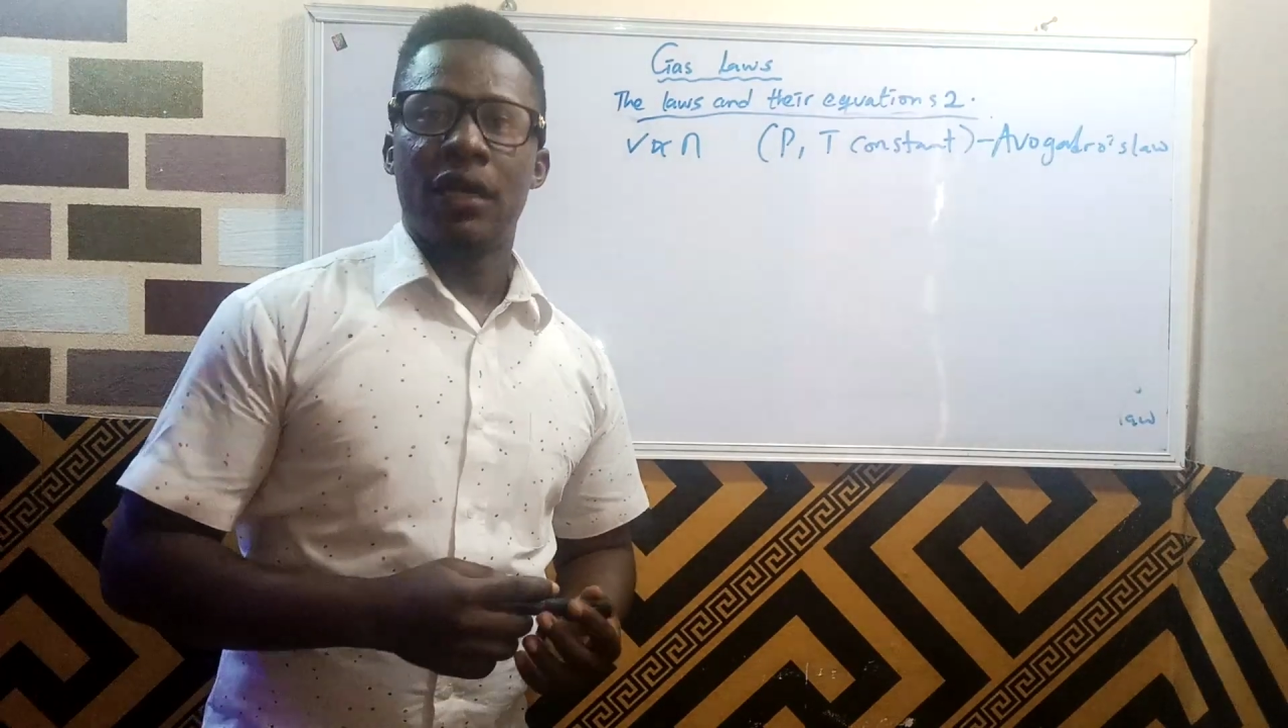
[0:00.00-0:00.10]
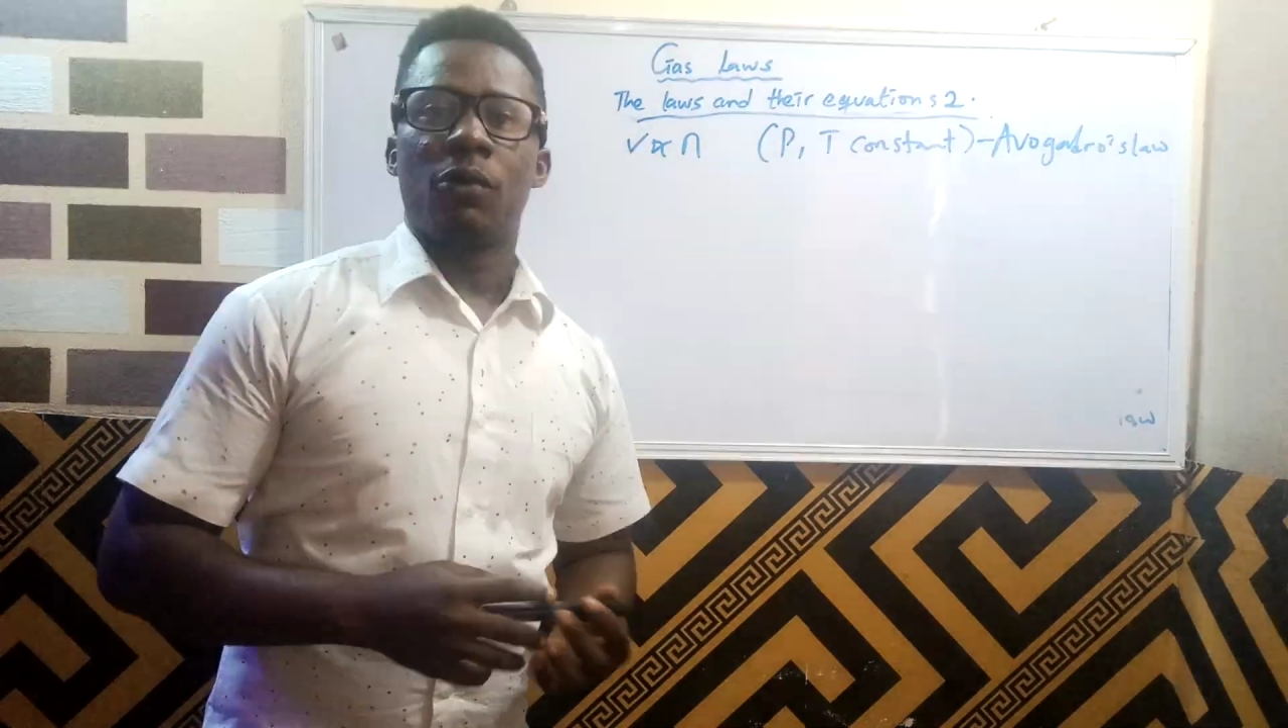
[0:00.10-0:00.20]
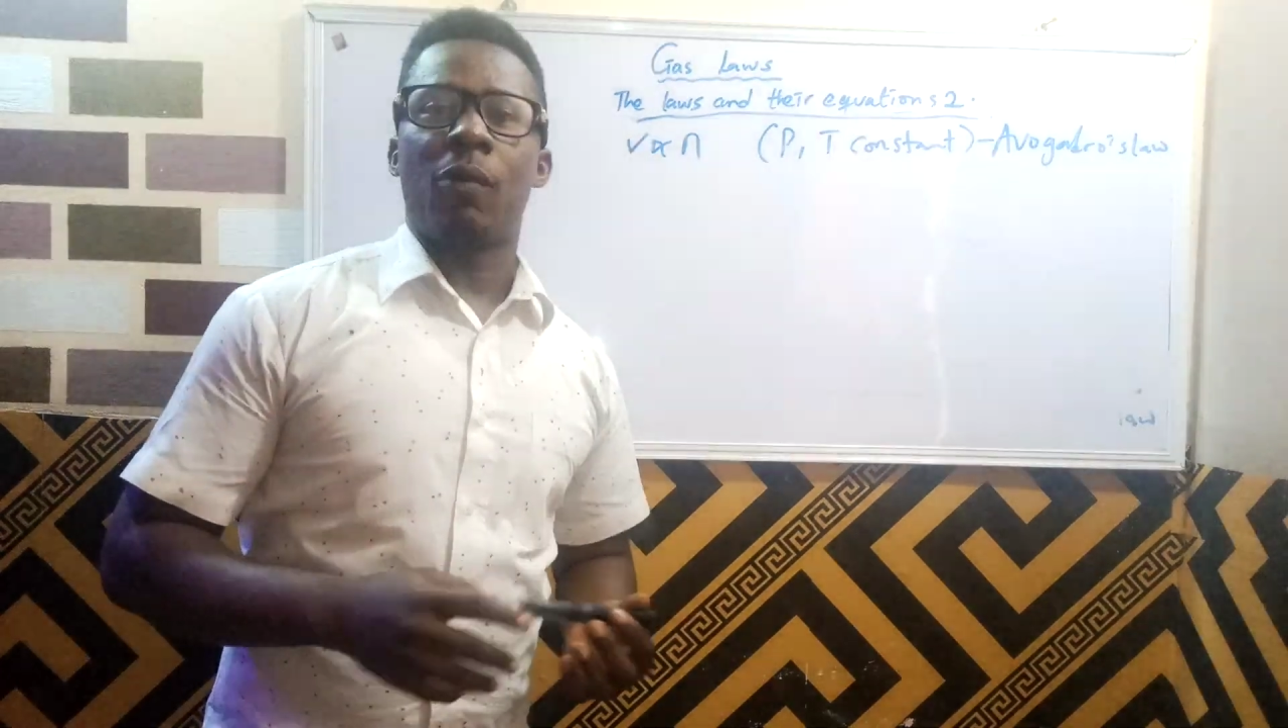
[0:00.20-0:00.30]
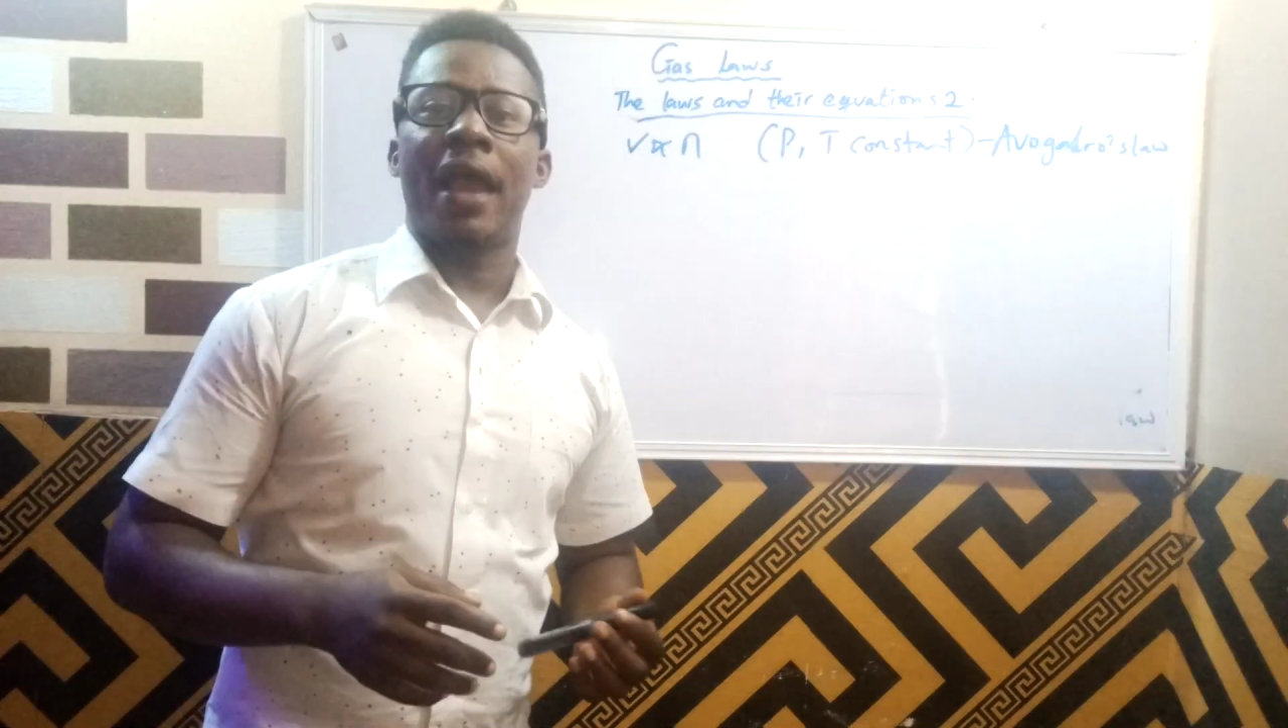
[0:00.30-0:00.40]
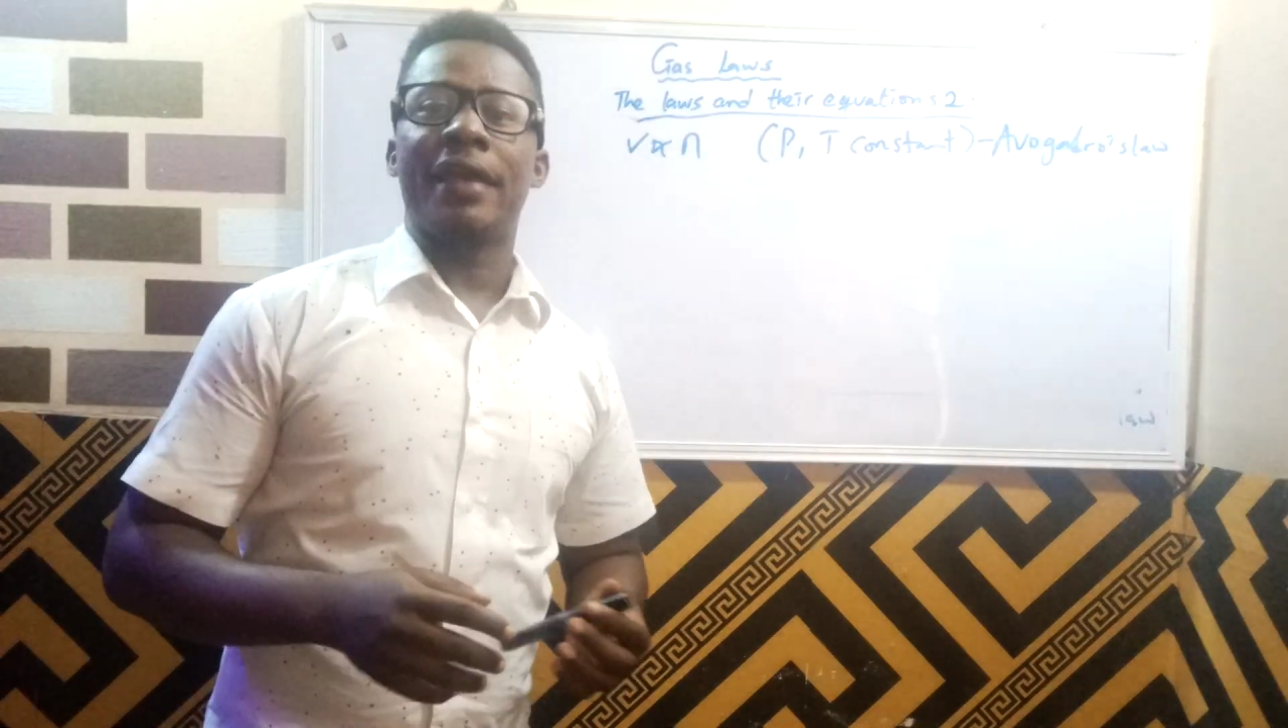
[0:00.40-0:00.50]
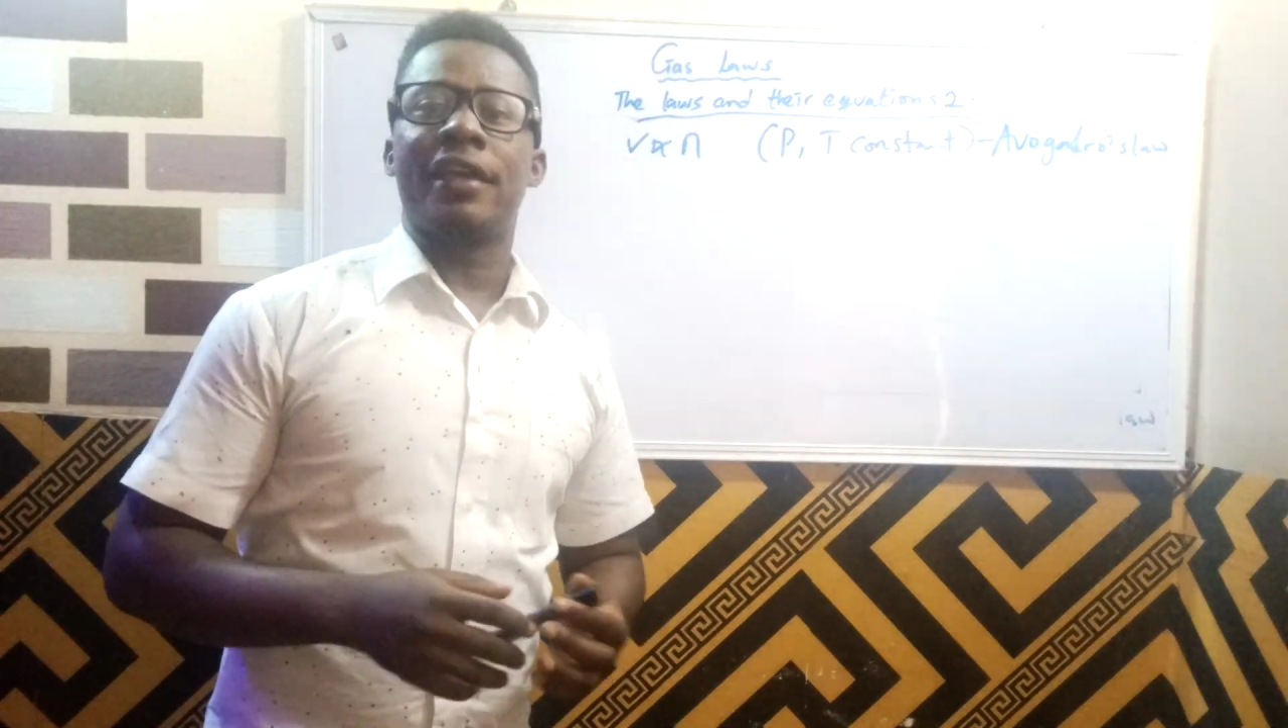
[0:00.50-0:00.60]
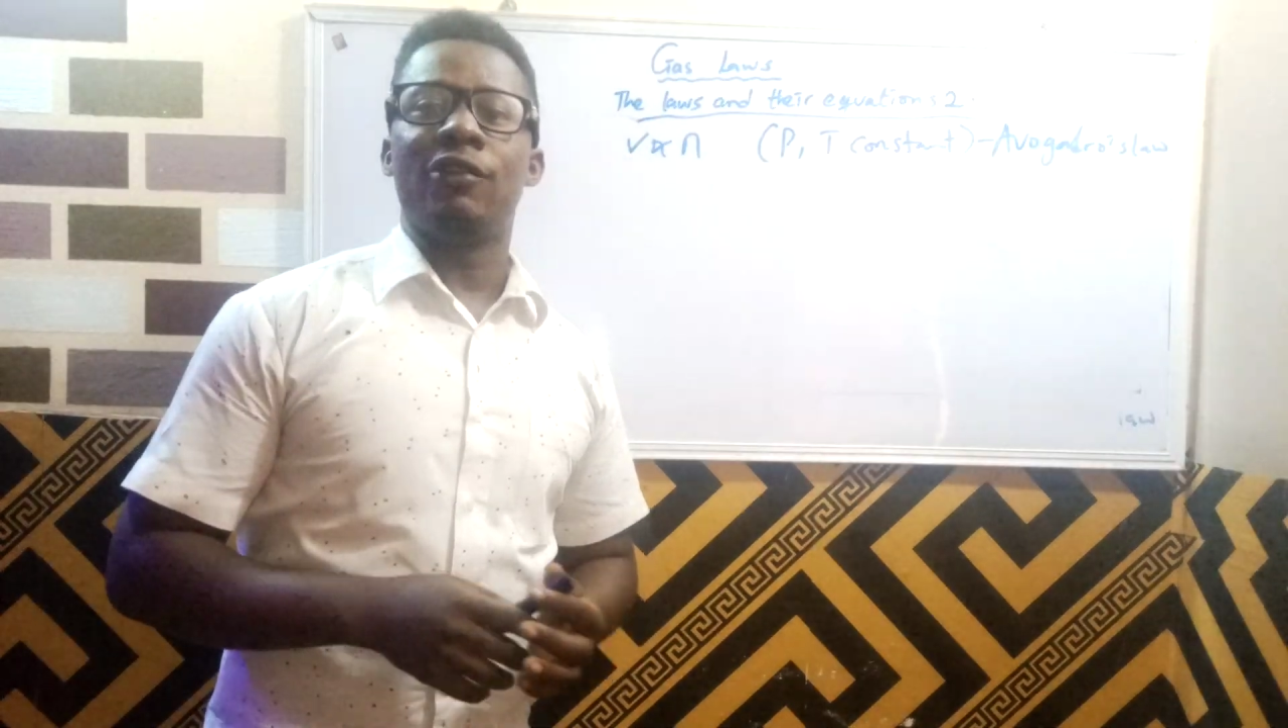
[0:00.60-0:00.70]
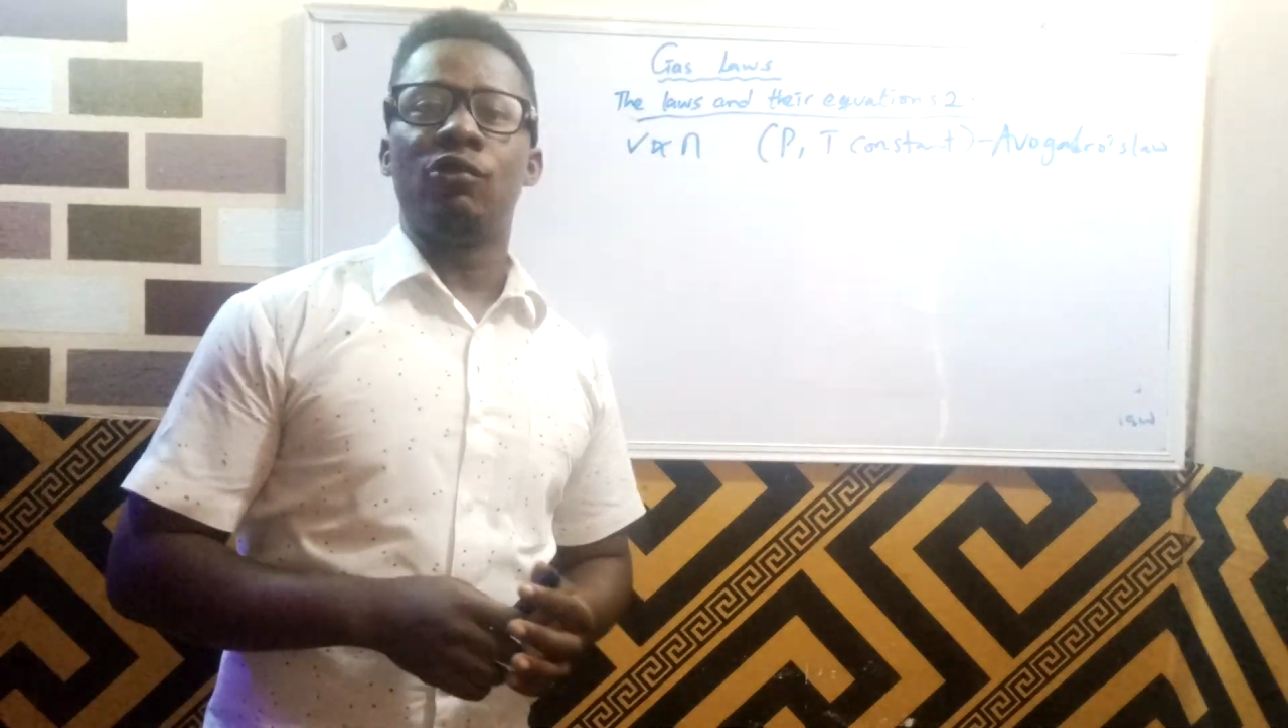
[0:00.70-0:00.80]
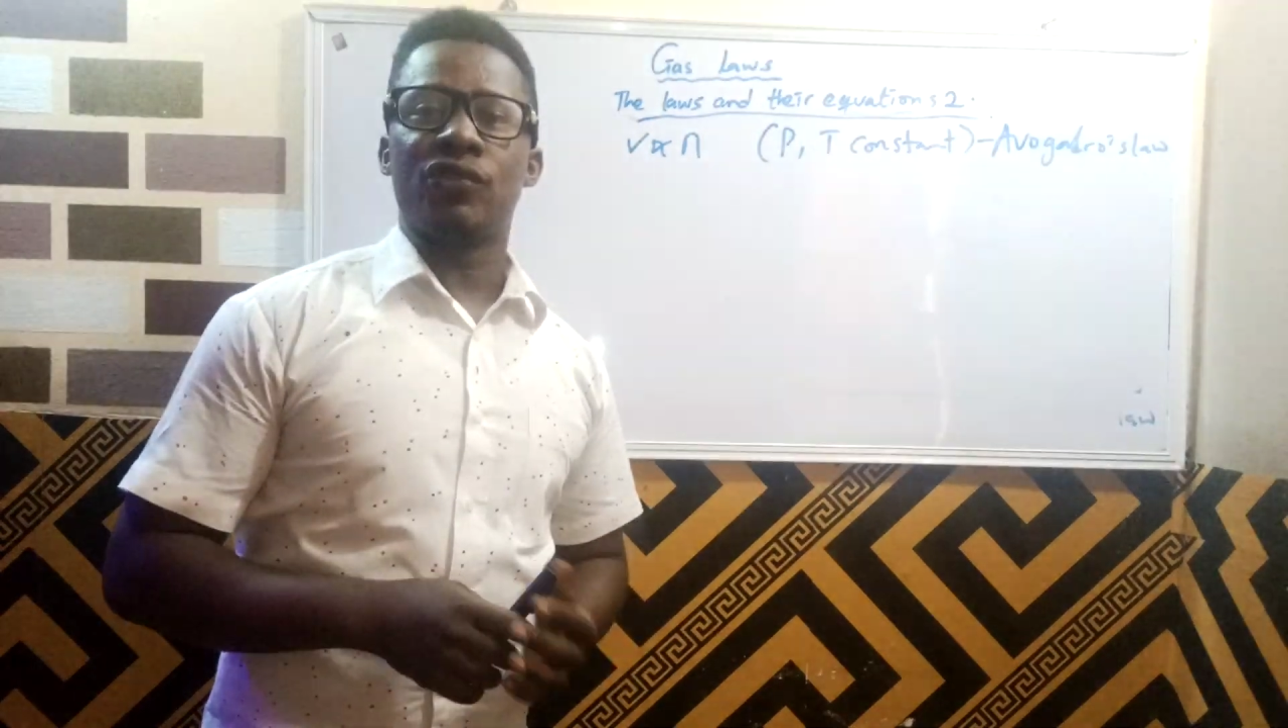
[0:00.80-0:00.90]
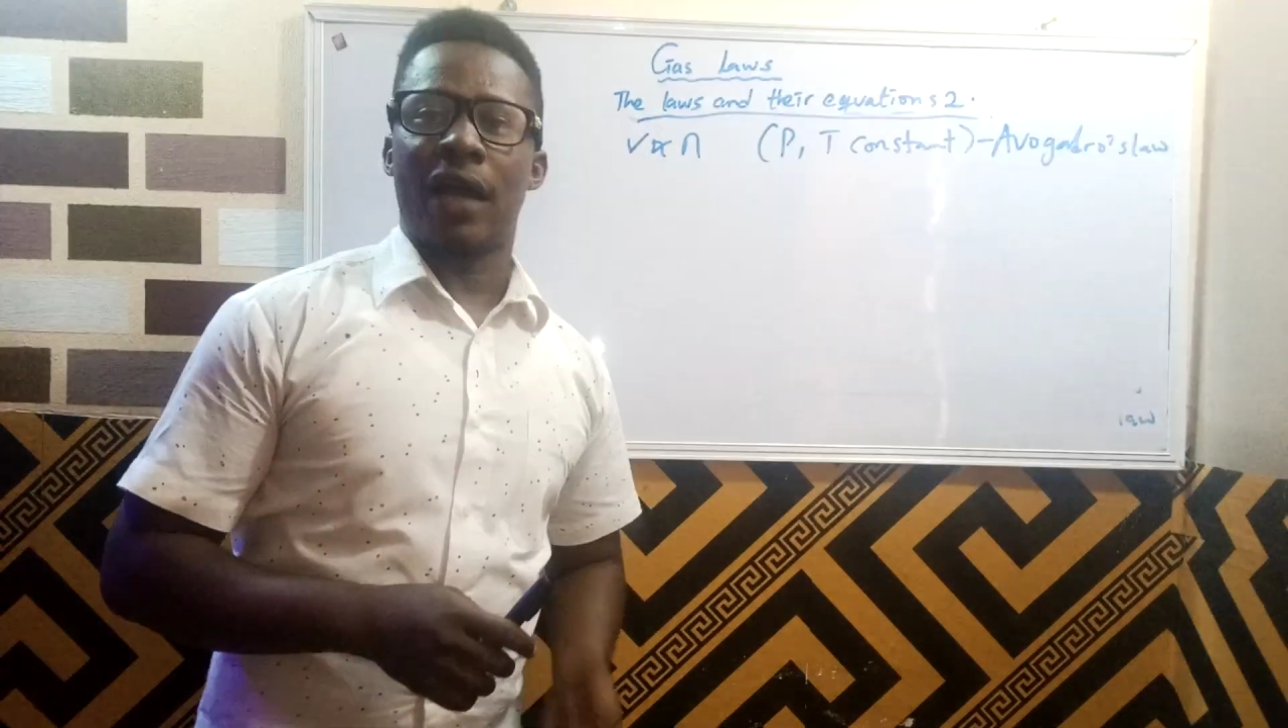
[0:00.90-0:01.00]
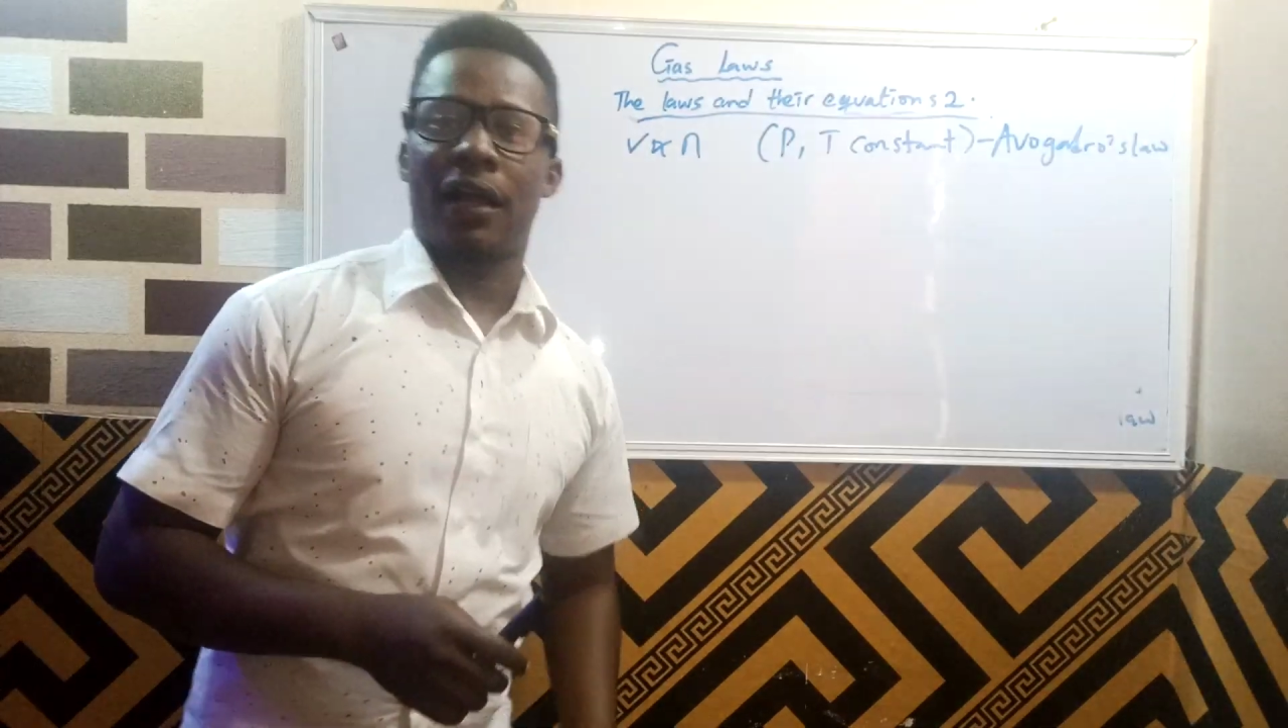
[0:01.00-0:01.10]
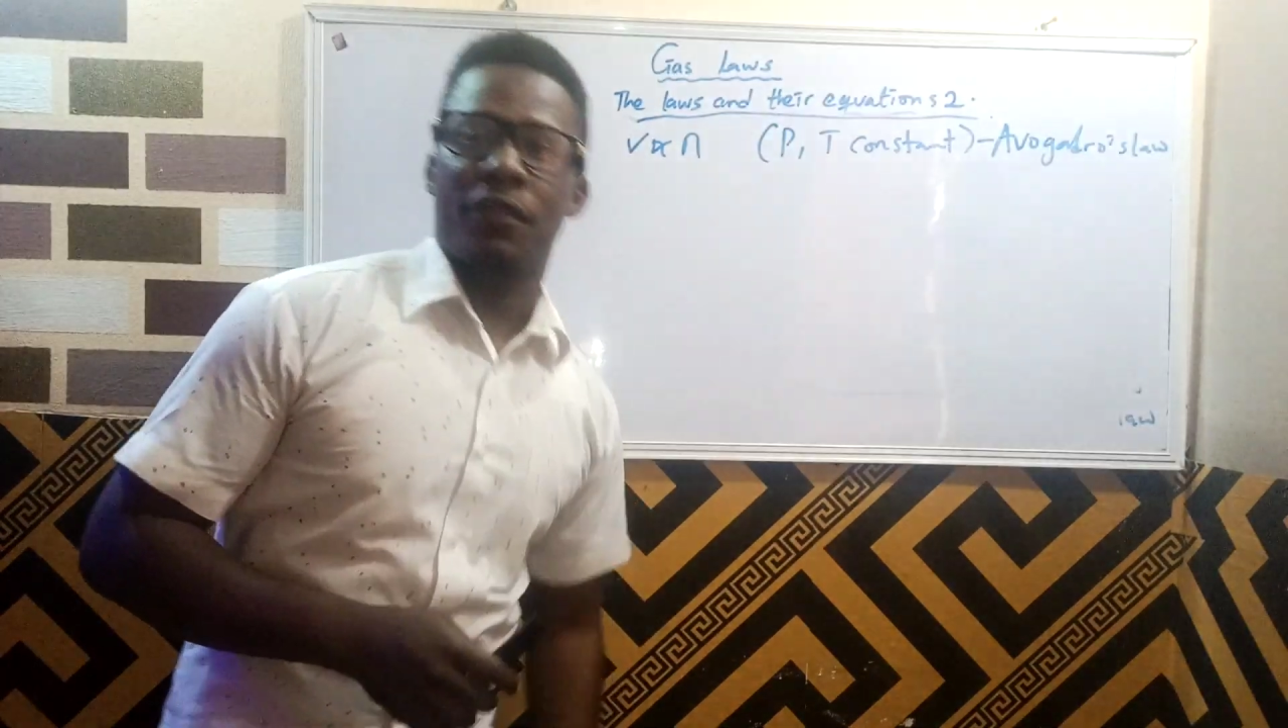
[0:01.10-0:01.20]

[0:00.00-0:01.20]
while Gay-Lussac